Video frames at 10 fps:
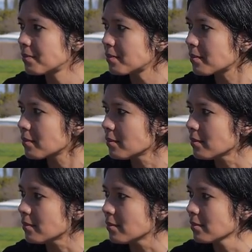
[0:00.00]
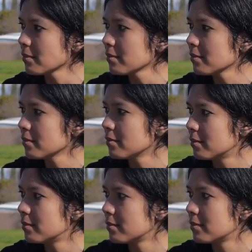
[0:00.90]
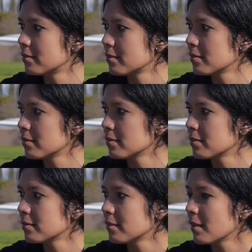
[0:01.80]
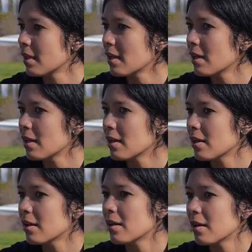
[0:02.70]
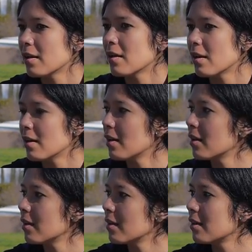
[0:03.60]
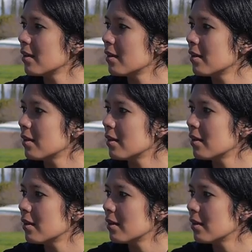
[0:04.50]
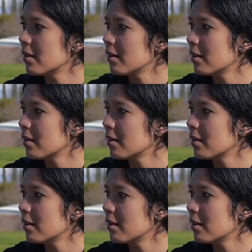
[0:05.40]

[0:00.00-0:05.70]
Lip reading: This person isn't speaking.